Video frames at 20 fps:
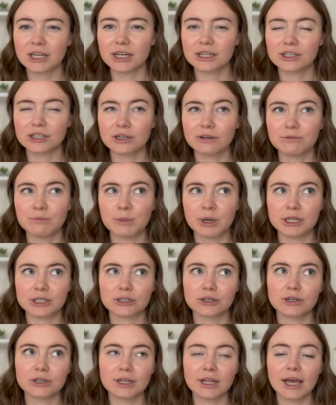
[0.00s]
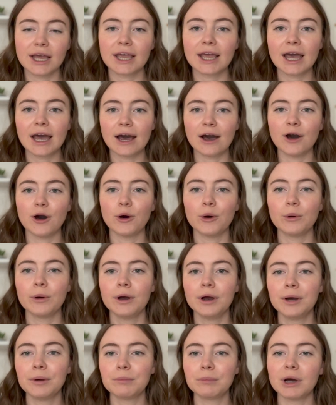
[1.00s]
I should have measured like how
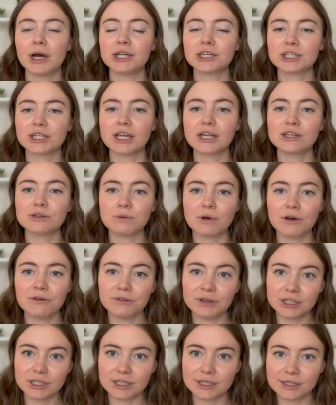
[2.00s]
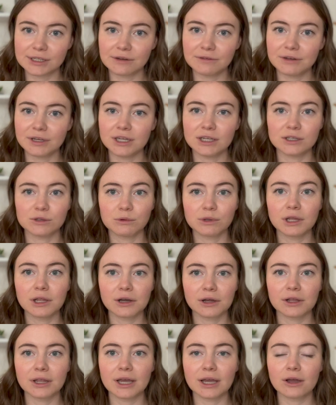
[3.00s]
much like 12 inches of ease would
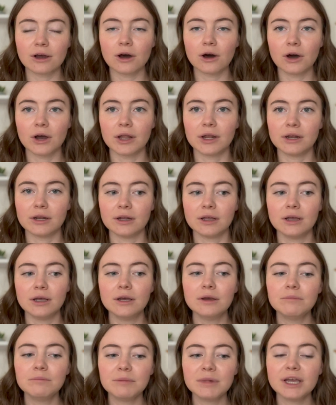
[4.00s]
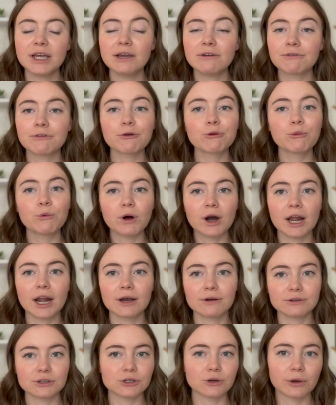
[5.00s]
look like on me for what
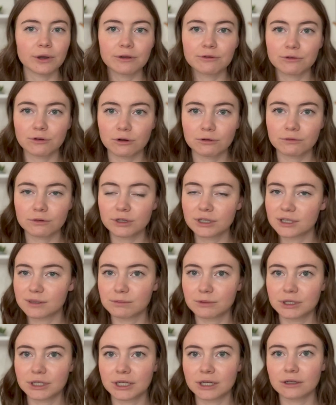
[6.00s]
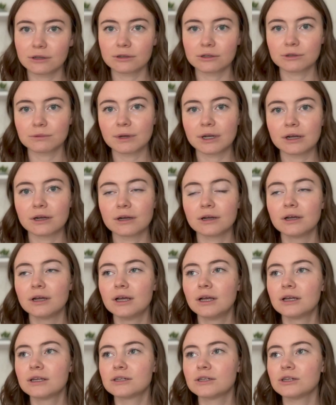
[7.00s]
I was going for for this particular sweater.
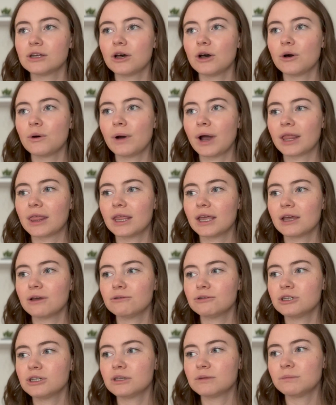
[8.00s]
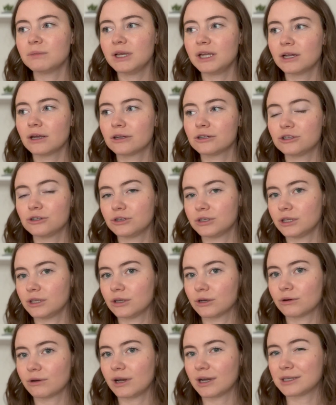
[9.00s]
So I think it was just me not choosing
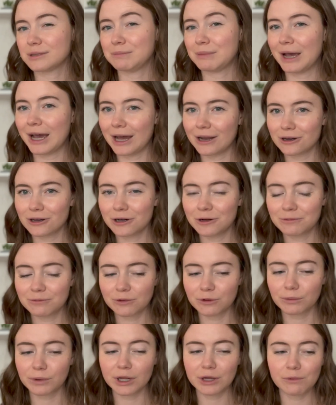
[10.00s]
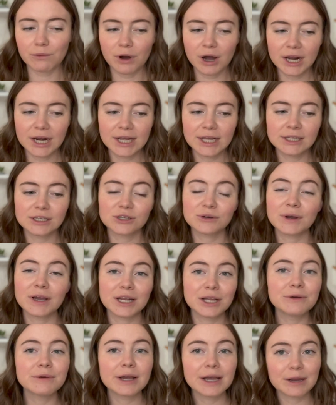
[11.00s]
the correct pattern for what I wanted. So
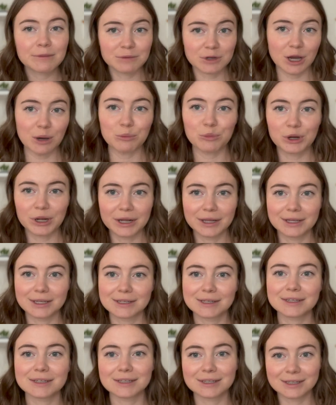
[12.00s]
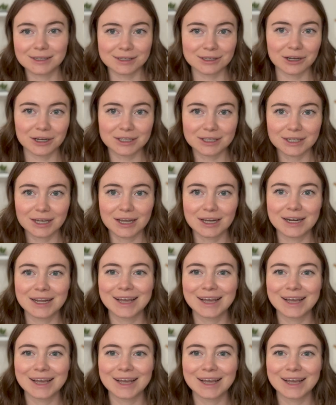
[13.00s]
anyway, I'm not bringing this because it's not done.